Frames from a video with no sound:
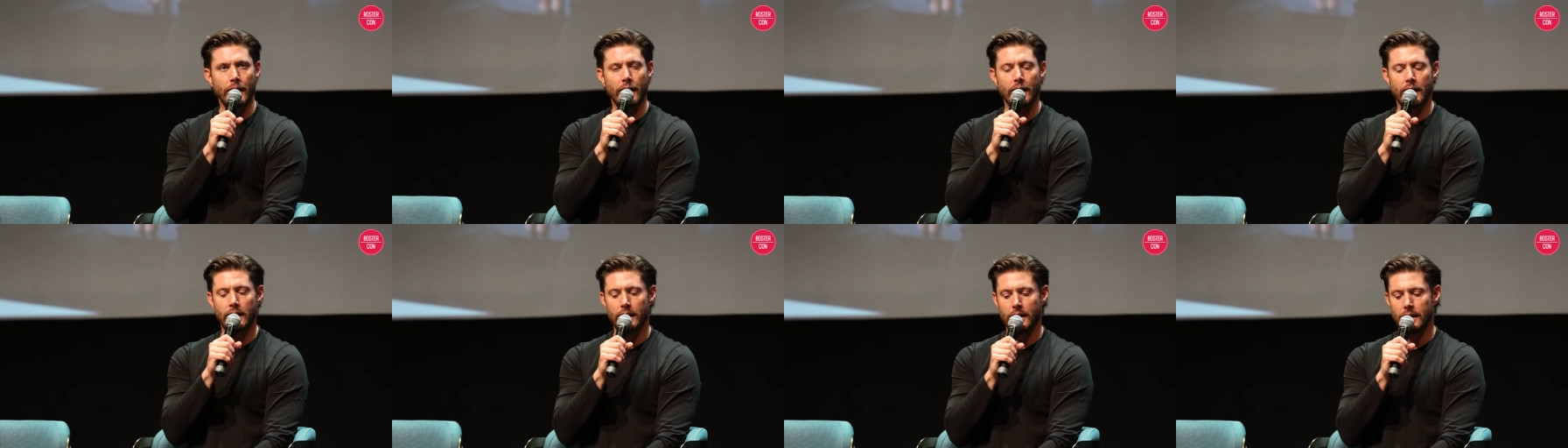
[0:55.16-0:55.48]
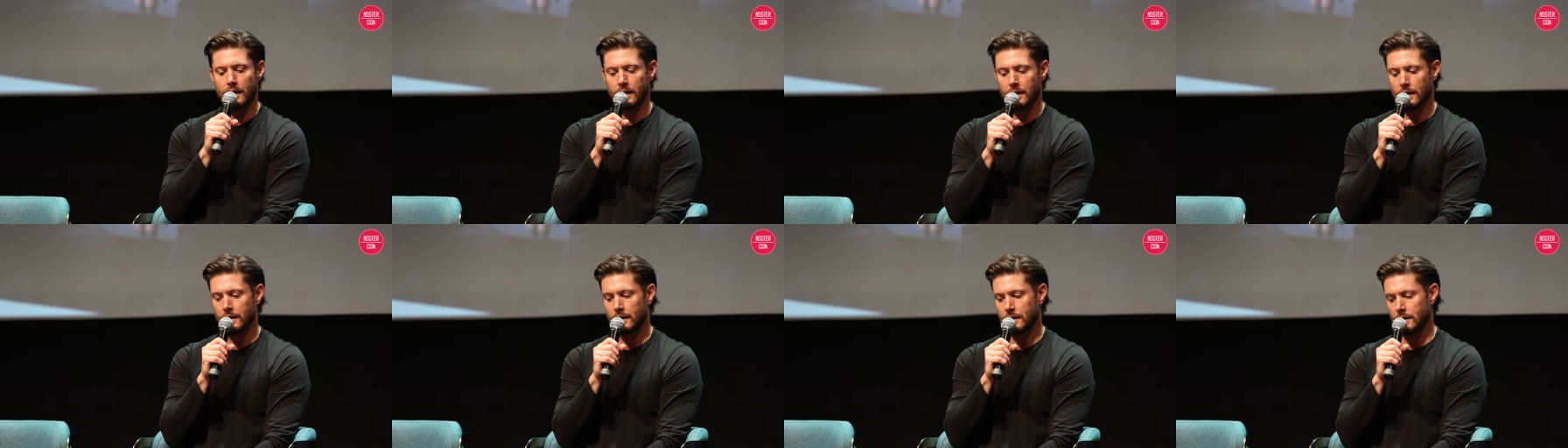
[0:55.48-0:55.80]

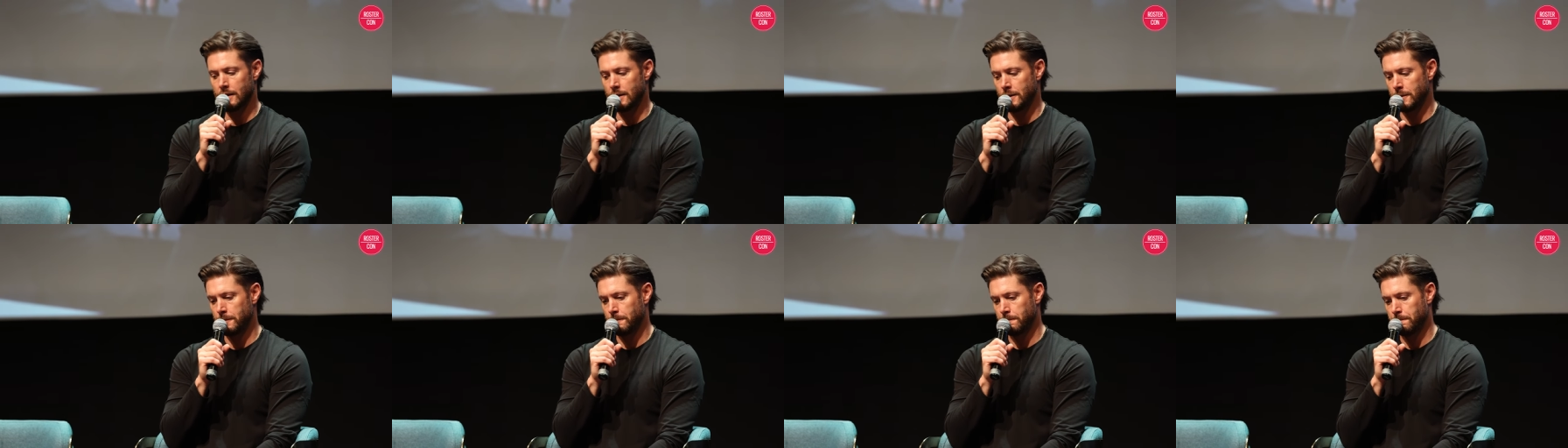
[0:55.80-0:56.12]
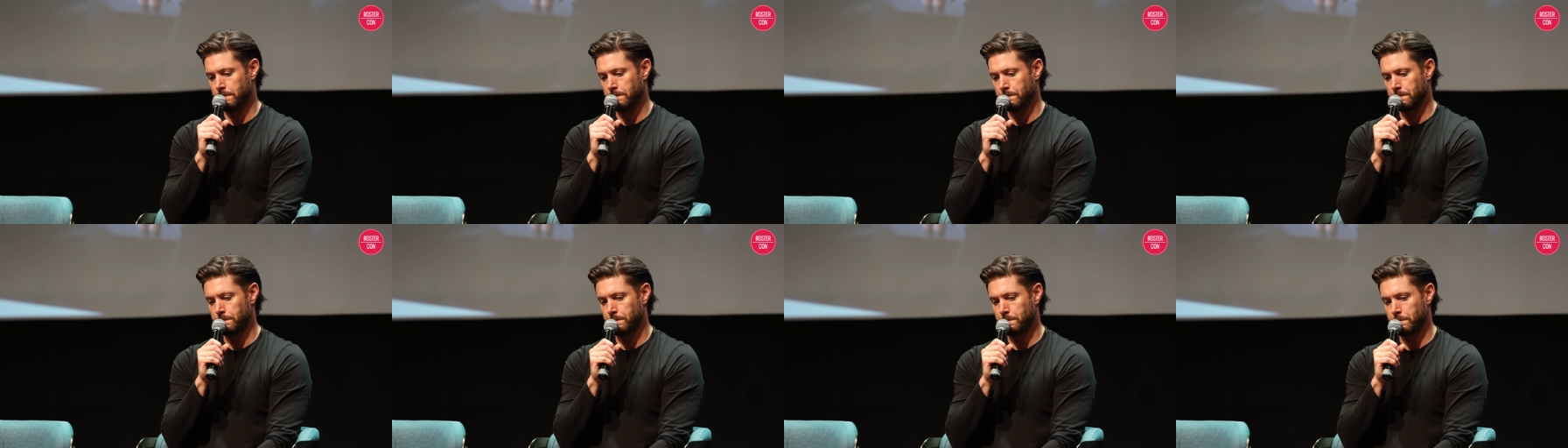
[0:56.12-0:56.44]
And
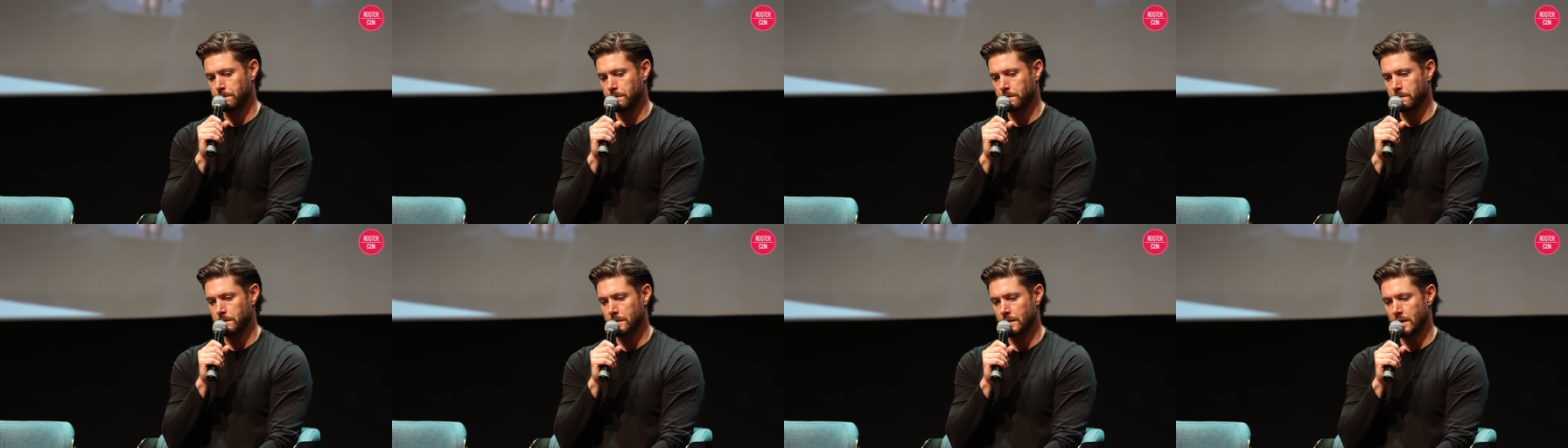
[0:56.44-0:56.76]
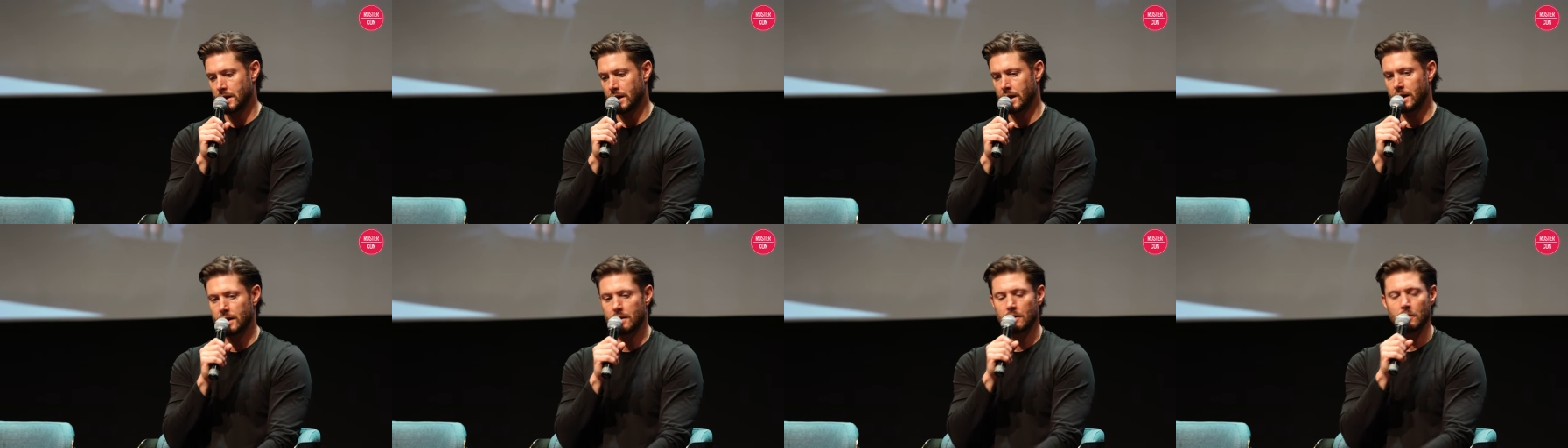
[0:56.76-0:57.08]

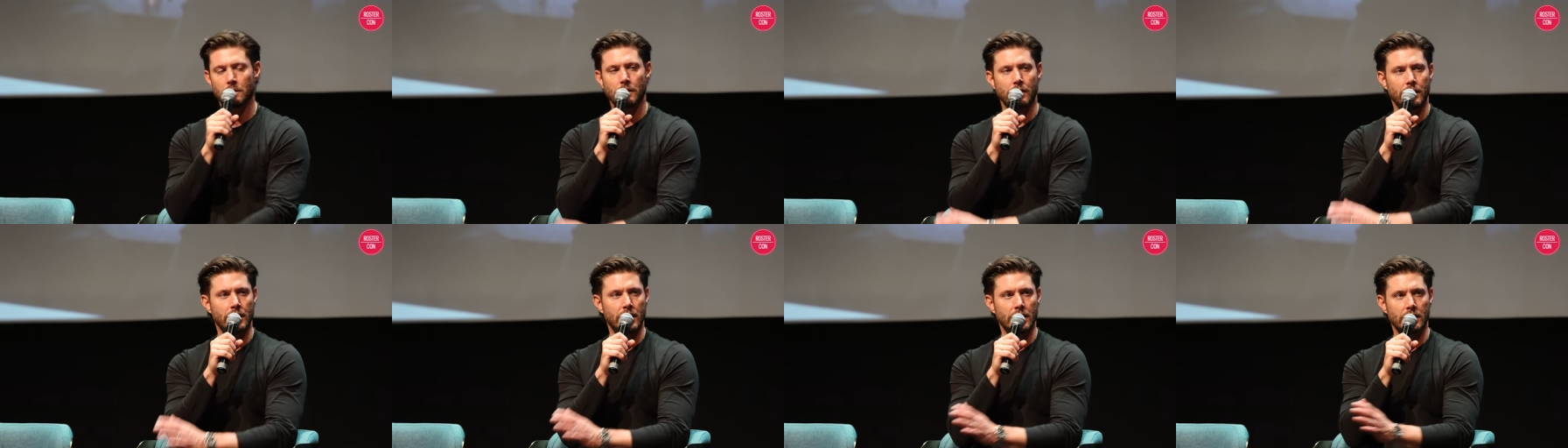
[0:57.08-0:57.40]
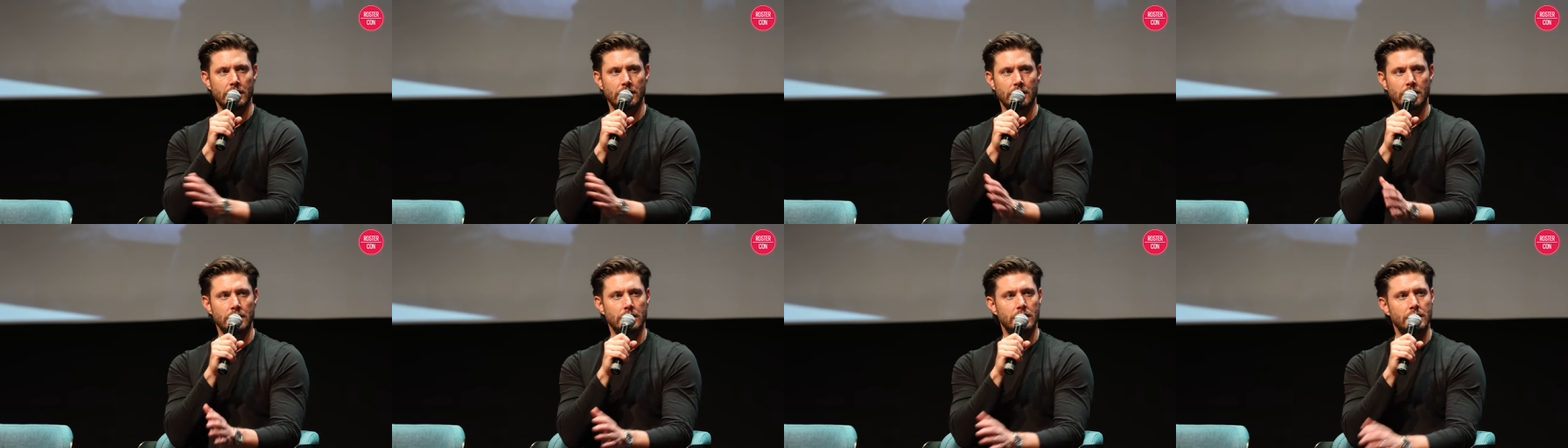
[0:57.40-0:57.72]
I don't
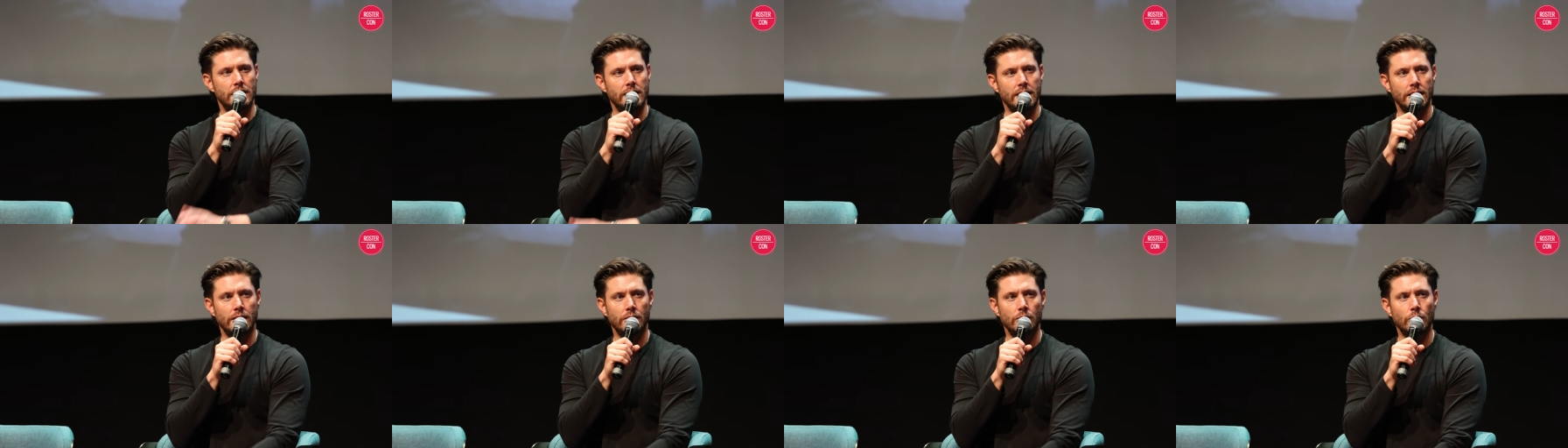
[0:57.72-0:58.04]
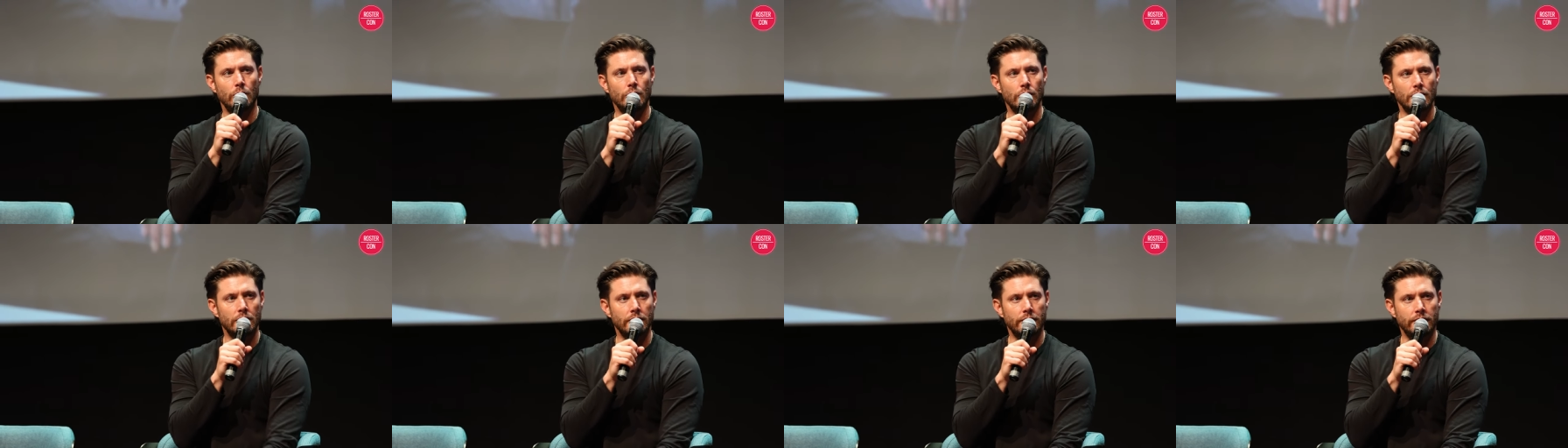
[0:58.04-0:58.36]
think that
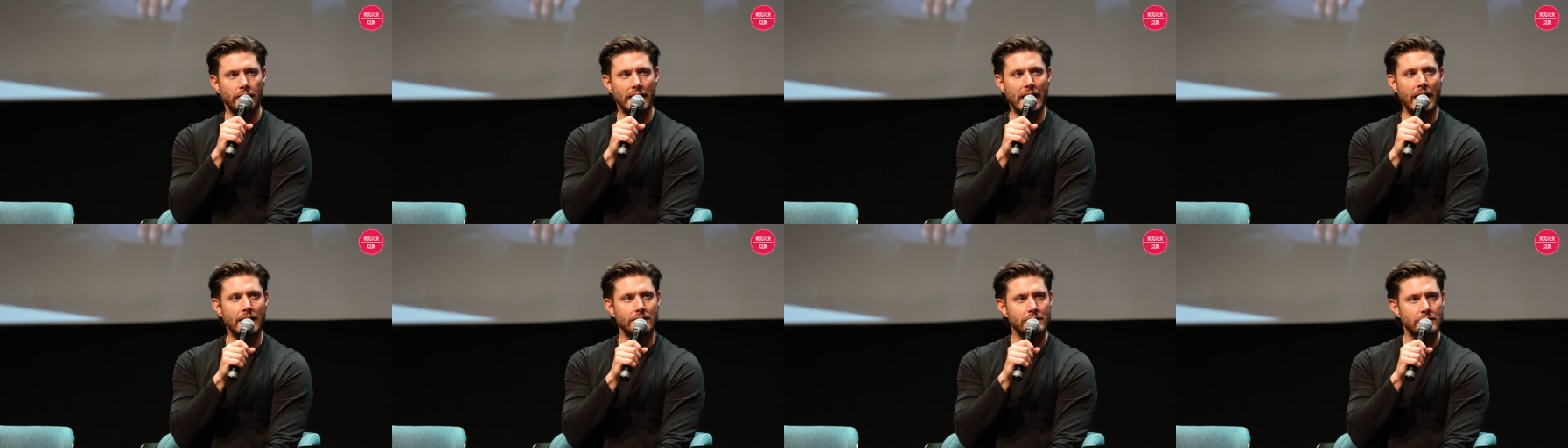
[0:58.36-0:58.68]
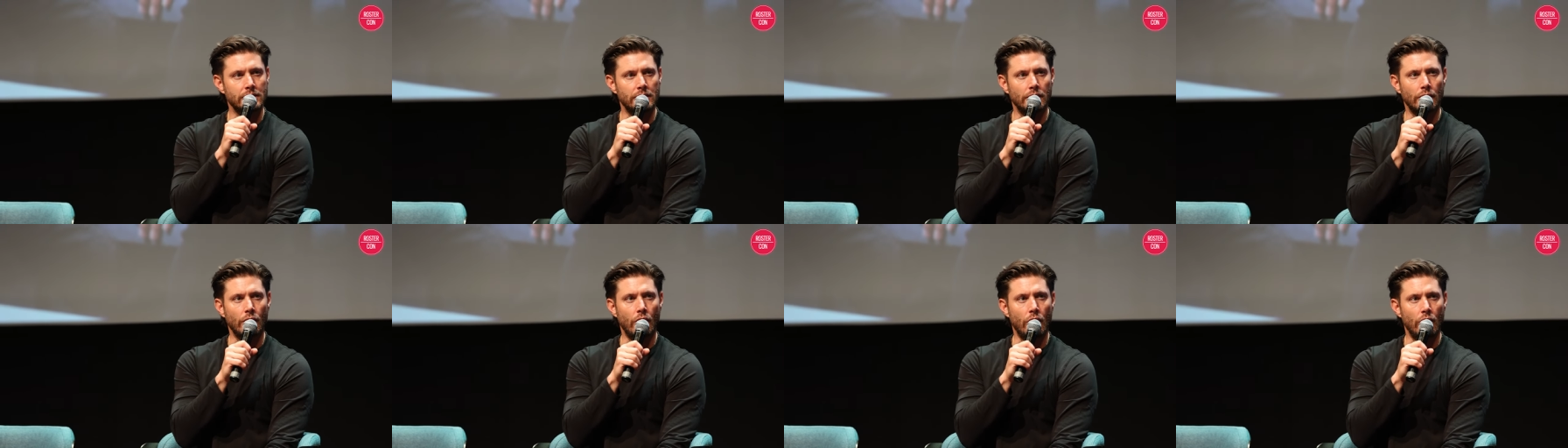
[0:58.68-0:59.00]
Dean would have
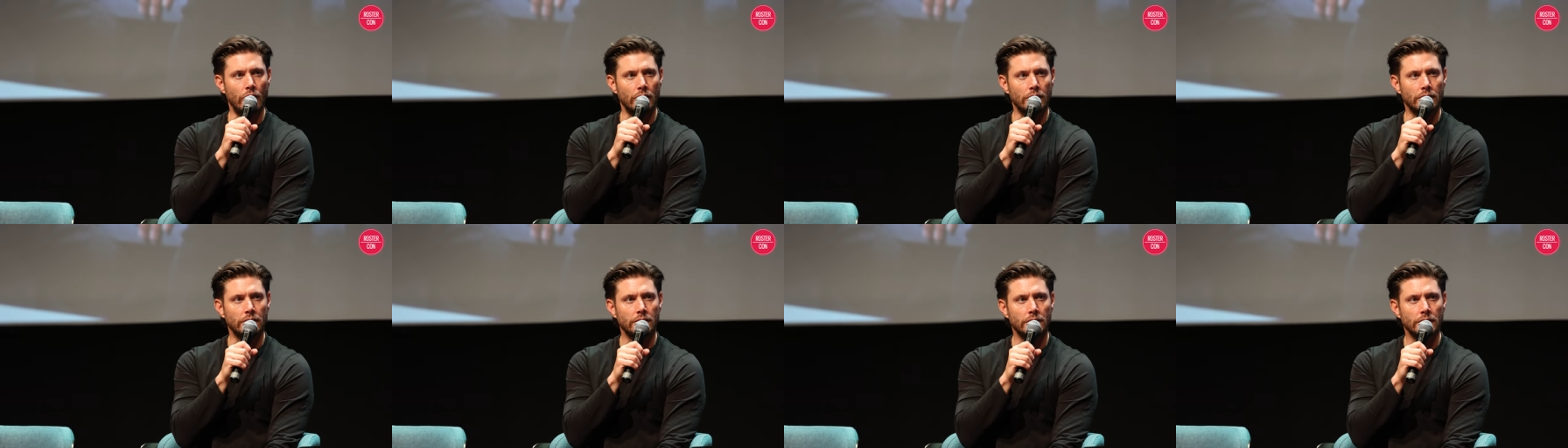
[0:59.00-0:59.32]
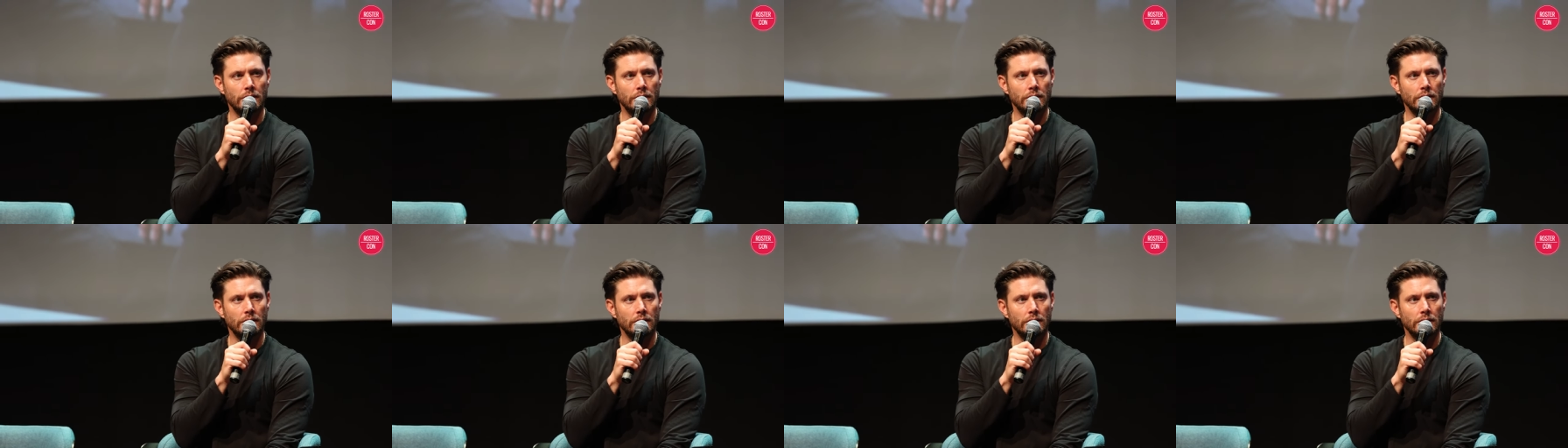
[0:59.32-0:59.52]
lasted long